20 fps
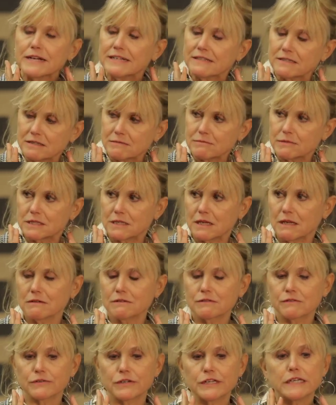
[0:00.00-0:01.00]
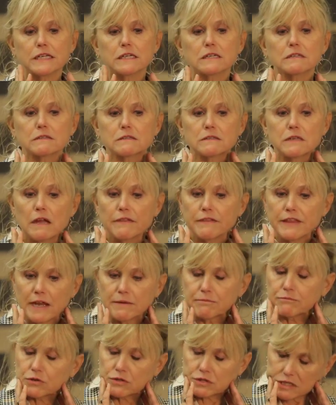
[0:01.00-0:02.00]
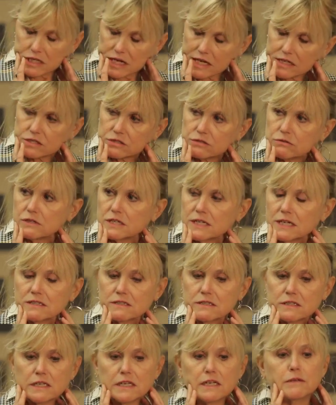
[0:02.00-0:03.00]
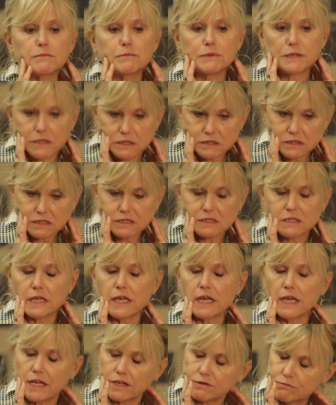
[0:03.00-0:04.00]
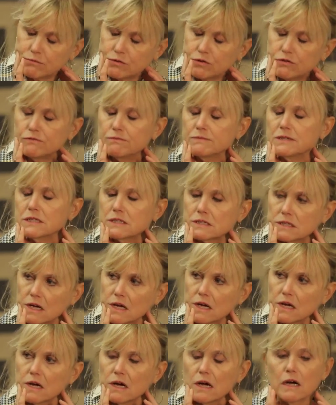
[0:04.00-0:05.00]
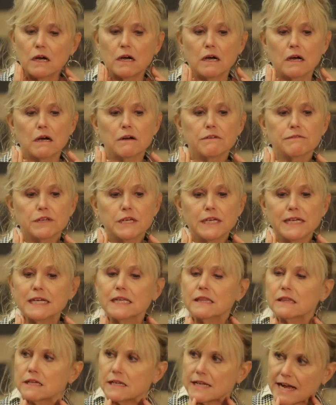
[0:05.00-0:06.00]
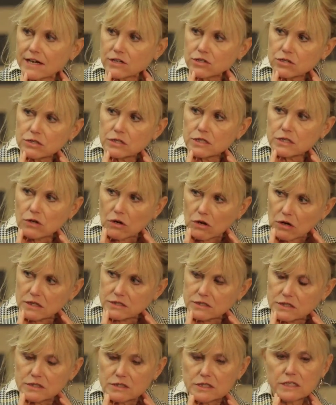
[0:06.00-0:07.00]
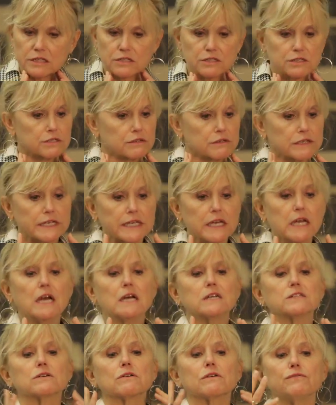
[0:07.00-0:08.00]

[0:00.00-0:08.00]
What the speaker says: brace themselves for hits, that protects you against the hit because it's the head movement of the hit that actually causes the injury.